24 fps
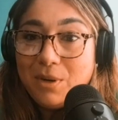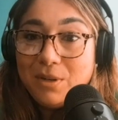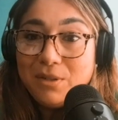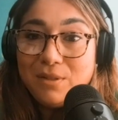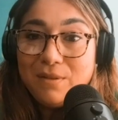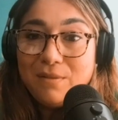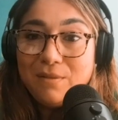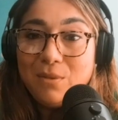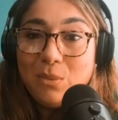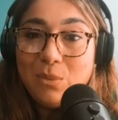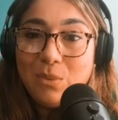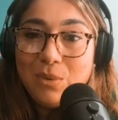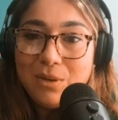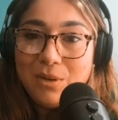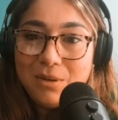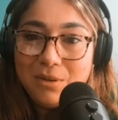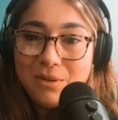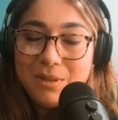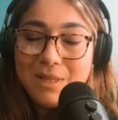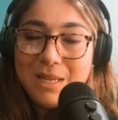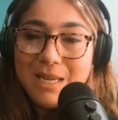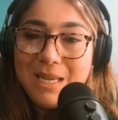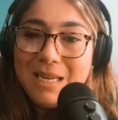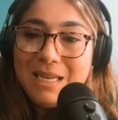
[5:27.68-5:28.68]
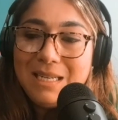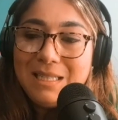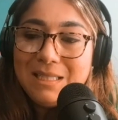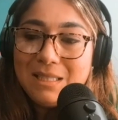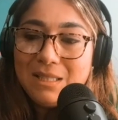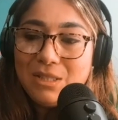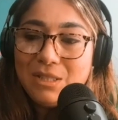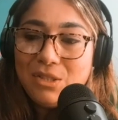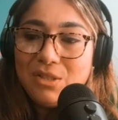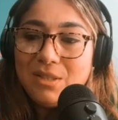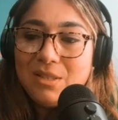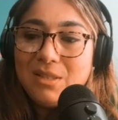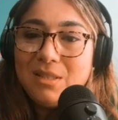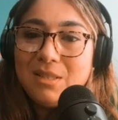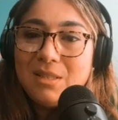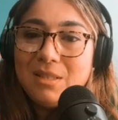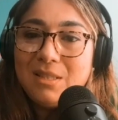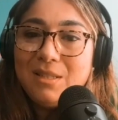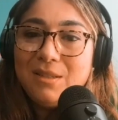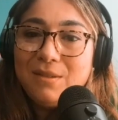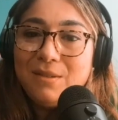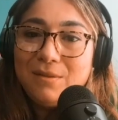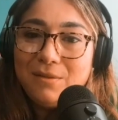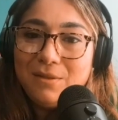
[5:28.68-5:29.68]
parts of the world, like it's just
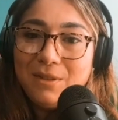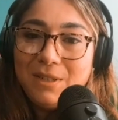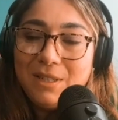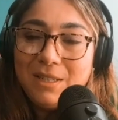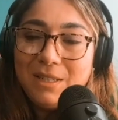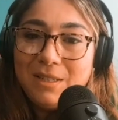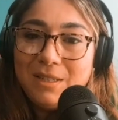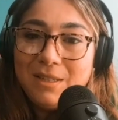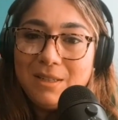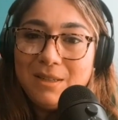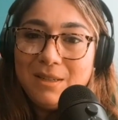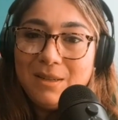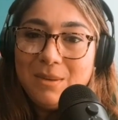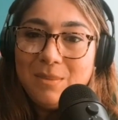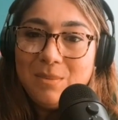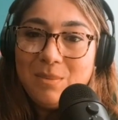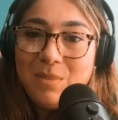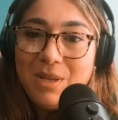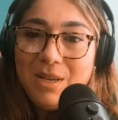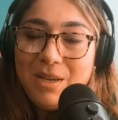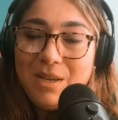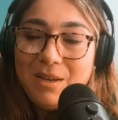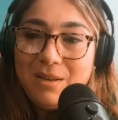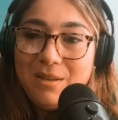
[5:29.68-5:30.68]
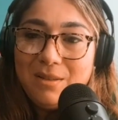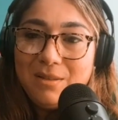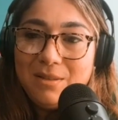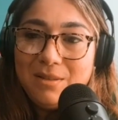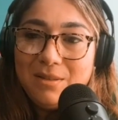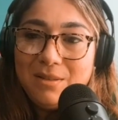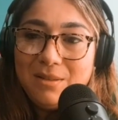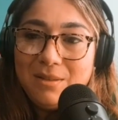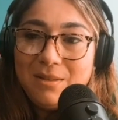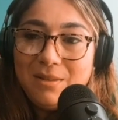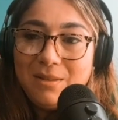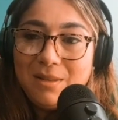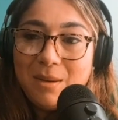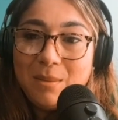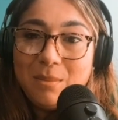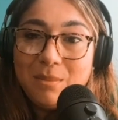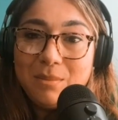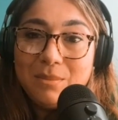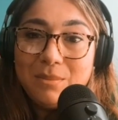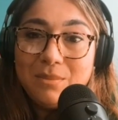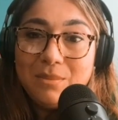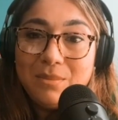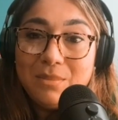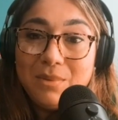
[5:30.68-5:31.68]
different. Because
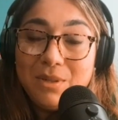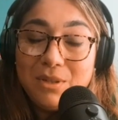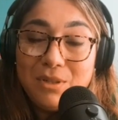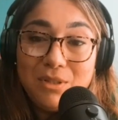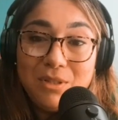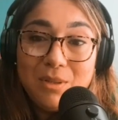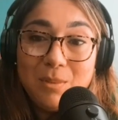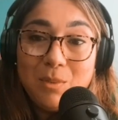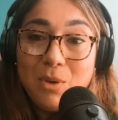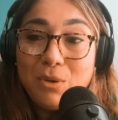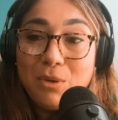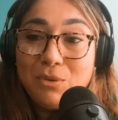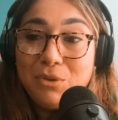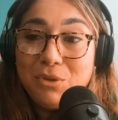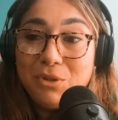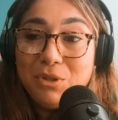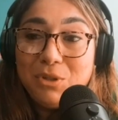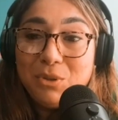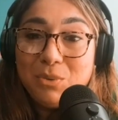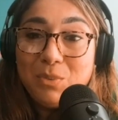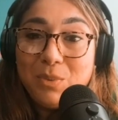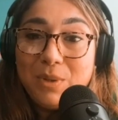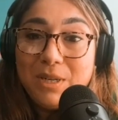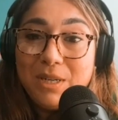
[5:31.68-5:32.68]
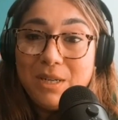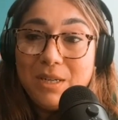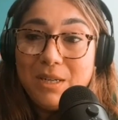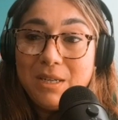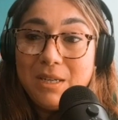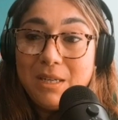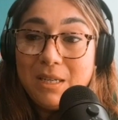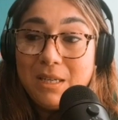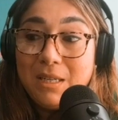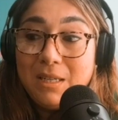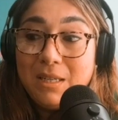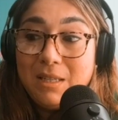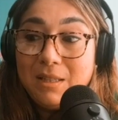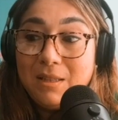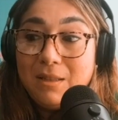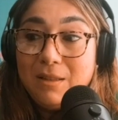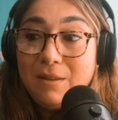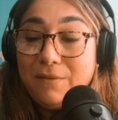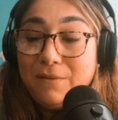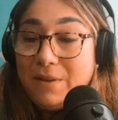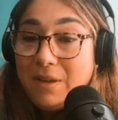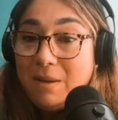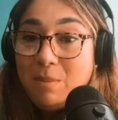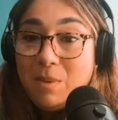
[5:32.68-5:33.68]
there's some cultures where
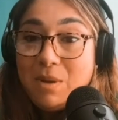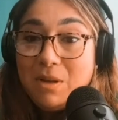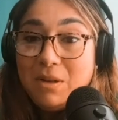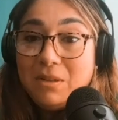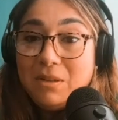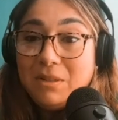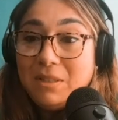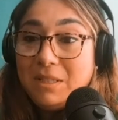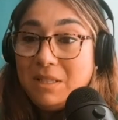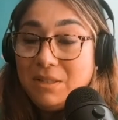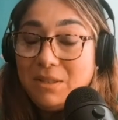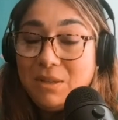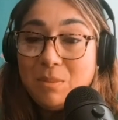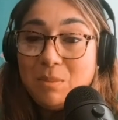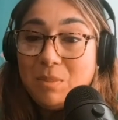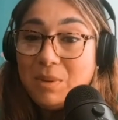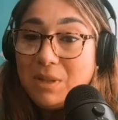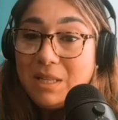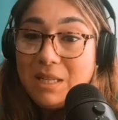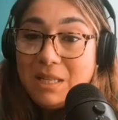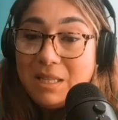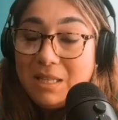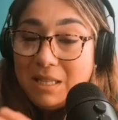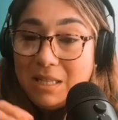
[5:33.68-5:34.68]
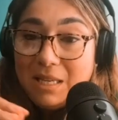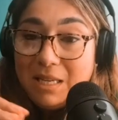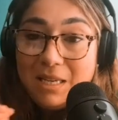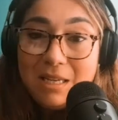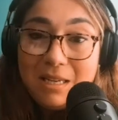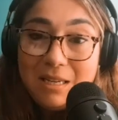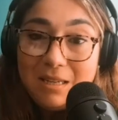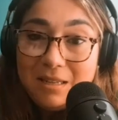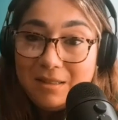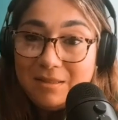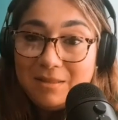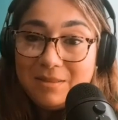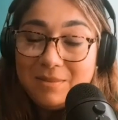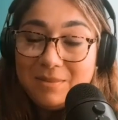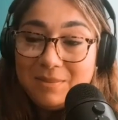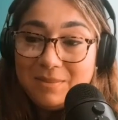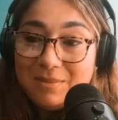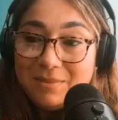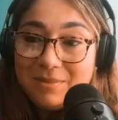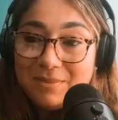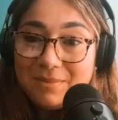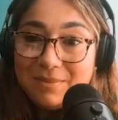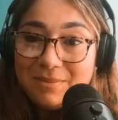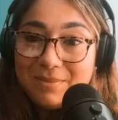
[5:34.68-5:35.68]
female is completely
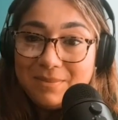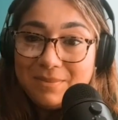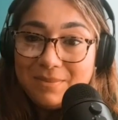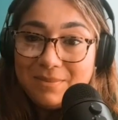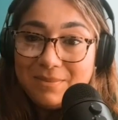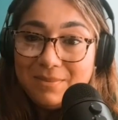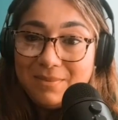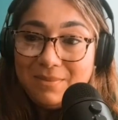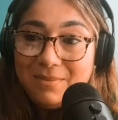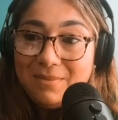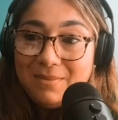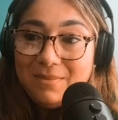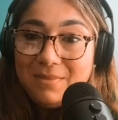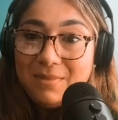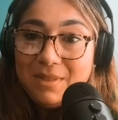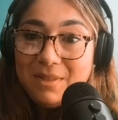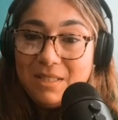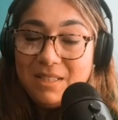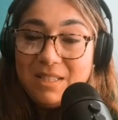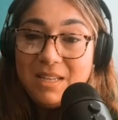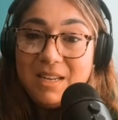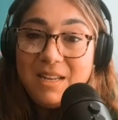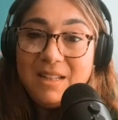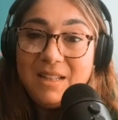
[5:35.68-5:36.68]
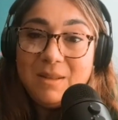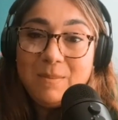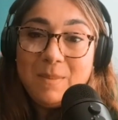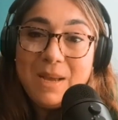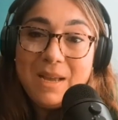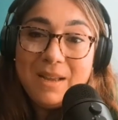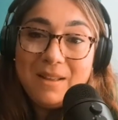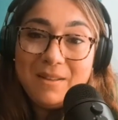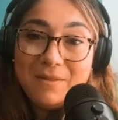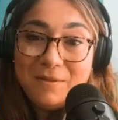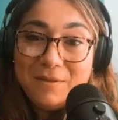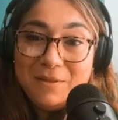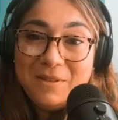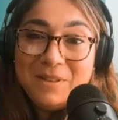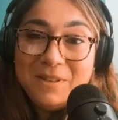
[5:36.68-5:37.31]
sitting in the back and